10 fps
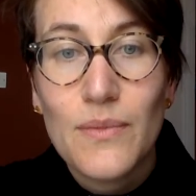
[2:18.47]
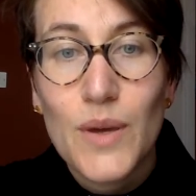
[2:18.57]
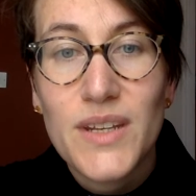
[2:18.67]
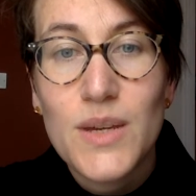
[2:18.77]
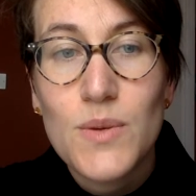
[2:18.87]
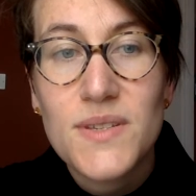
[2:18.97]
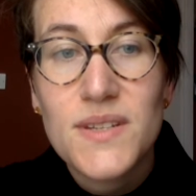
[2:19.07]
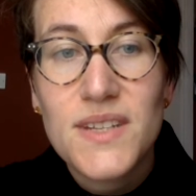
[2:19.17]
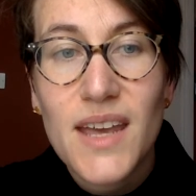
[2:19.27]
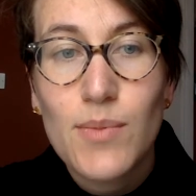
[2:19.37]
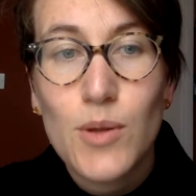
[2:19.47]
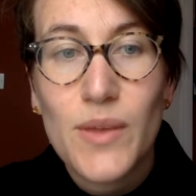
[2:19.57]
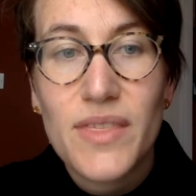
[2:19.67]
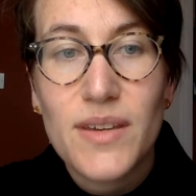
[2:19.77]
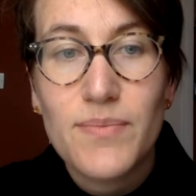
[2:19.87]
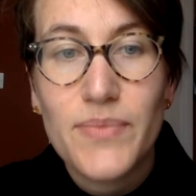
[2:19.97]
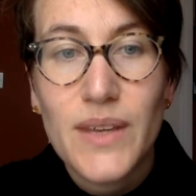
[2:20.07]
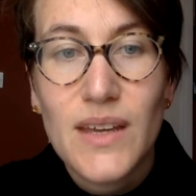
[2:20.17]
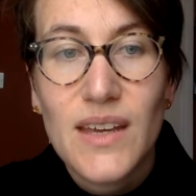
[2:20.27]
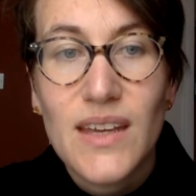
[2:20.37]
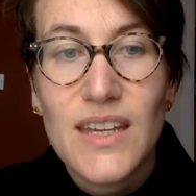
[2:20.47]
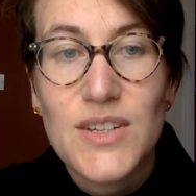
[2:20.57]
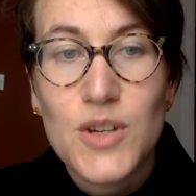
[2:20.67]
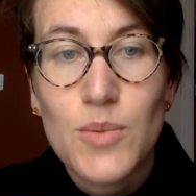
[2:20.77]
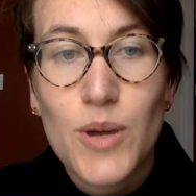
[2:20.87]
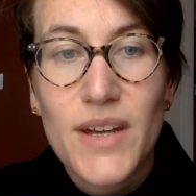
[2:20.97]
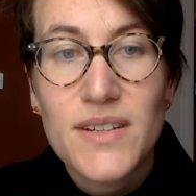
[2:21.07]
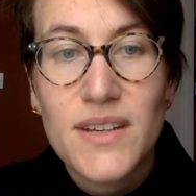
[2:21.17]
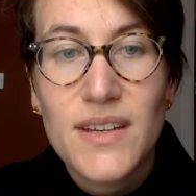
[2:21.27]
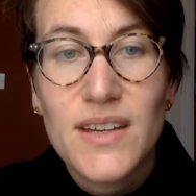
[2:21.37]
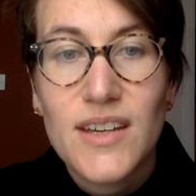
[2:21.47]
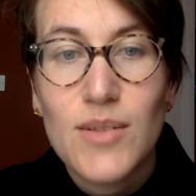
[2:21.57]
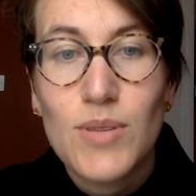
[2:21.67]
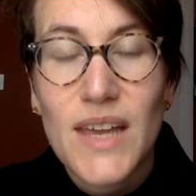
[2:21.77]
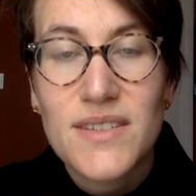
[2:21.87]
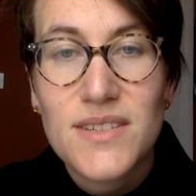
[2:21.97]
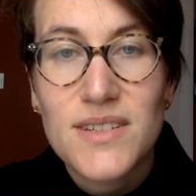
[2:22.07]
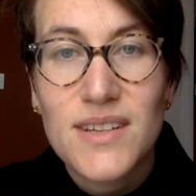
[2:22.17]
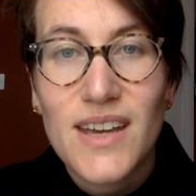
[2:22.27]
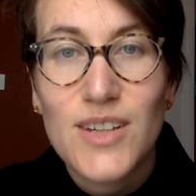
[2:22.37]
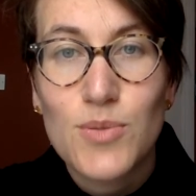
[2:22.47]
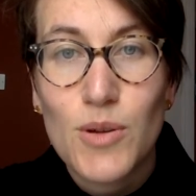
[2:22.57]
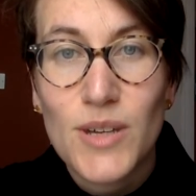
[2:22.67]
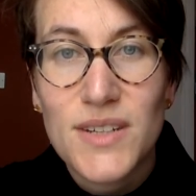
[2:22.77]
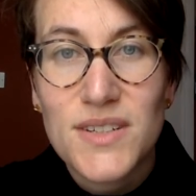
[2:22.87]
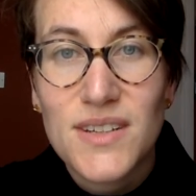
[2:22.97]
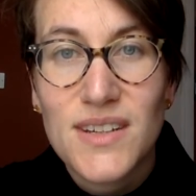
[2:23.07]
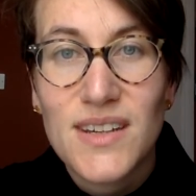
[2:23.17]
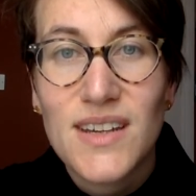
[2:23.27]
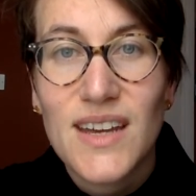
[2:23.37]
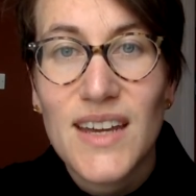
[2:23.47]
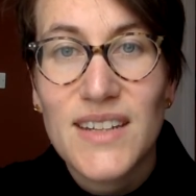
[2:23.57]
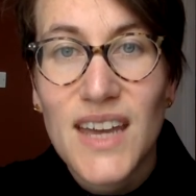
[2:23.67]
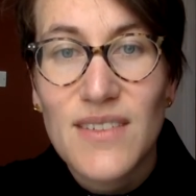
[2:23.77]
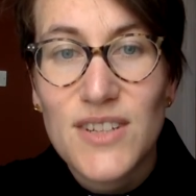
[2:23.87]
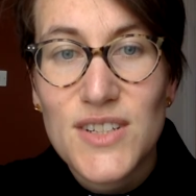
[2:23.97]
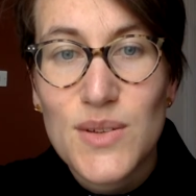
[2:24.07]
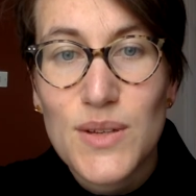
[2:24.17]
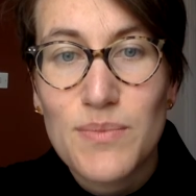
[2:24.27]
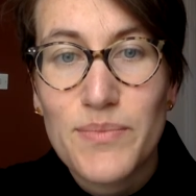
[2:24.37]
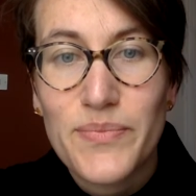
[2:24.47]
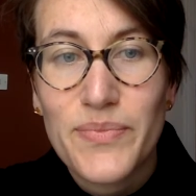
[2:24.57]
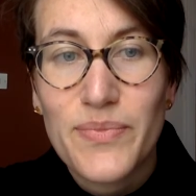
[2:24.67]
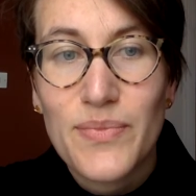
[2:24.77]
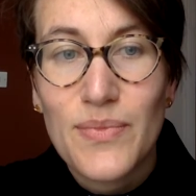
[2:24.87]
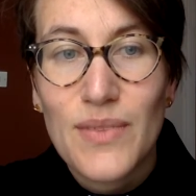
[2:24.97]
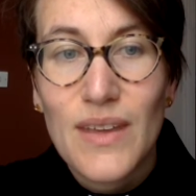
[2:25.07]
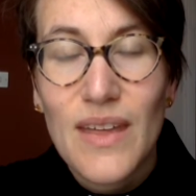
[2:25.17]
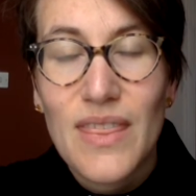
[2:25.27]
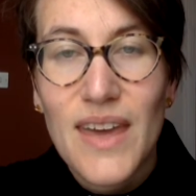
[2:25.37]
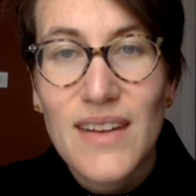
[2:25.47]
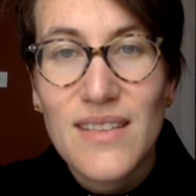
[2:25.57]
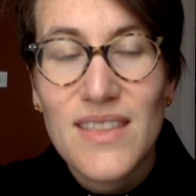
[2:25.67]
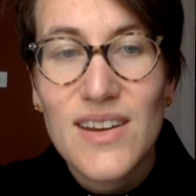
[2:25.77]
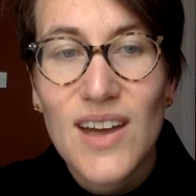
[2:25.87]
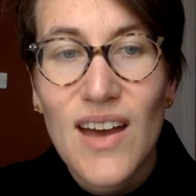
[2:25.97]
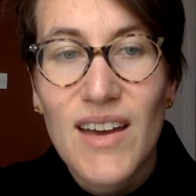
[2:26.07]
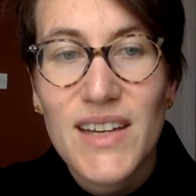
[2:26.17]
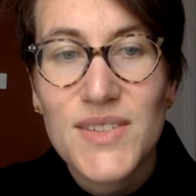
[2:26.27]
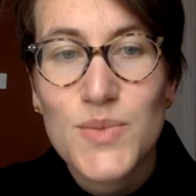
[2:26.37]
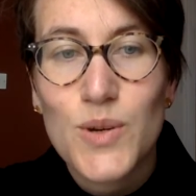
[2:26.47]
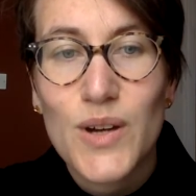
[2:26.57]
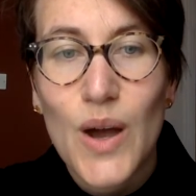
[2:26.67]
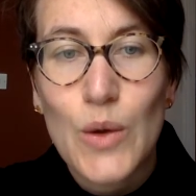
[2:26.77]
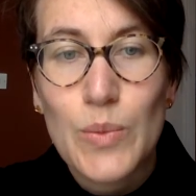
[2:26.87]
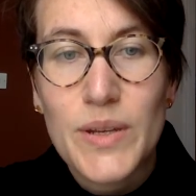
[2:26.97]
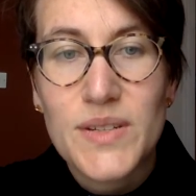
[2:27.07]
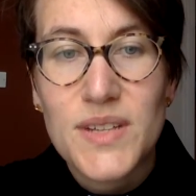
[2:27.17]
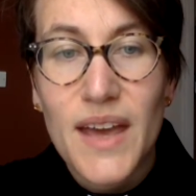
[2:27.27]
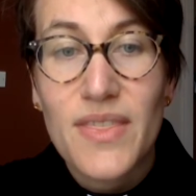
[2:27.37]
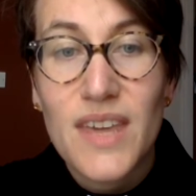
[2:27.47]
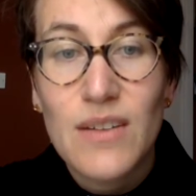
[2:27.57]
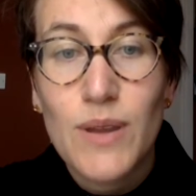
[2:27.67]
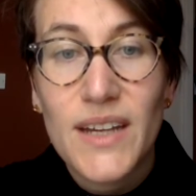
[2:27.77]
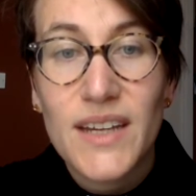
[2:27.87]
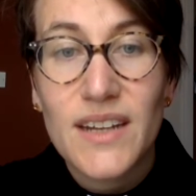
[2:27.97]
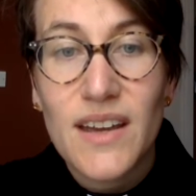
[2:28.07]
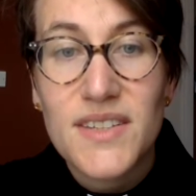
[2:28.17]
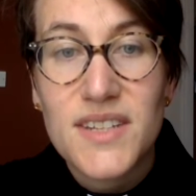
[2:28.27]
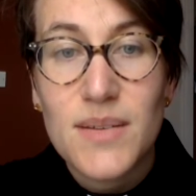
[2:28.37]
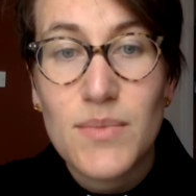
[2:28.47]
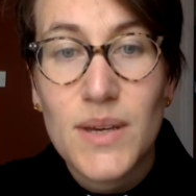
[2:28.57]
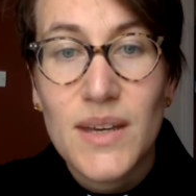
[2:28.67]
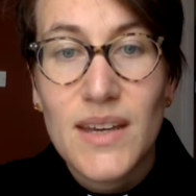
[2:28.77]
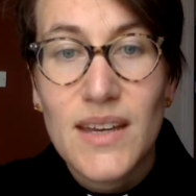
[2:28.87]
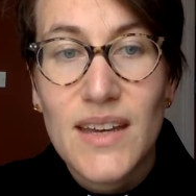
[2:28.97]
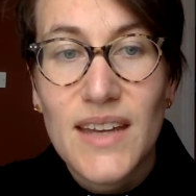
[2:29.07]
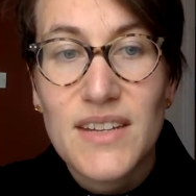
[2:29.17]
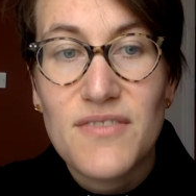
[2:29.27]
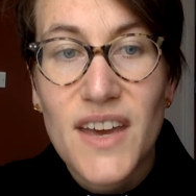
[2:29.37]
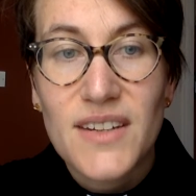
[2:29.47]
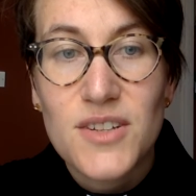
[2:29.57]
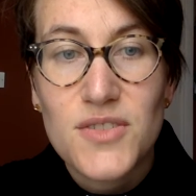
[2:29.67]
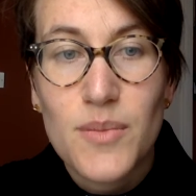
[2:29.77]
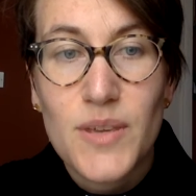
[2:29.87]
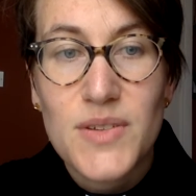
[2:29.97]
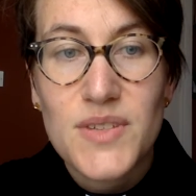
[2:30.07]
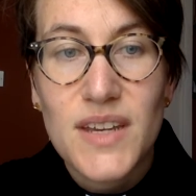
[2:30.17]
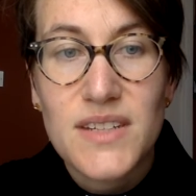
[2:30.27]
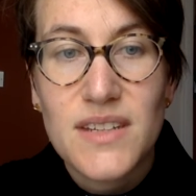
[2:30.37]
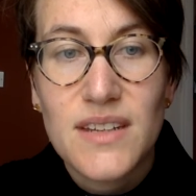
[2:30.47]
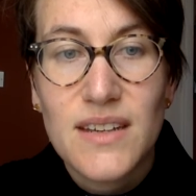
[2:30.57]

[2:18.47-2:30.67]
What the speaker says: When he was at table with them, he took bread, blessed, and broke it, and gave it to them. Then their eyes were opened, and they recognized him, and he vanished from their sight.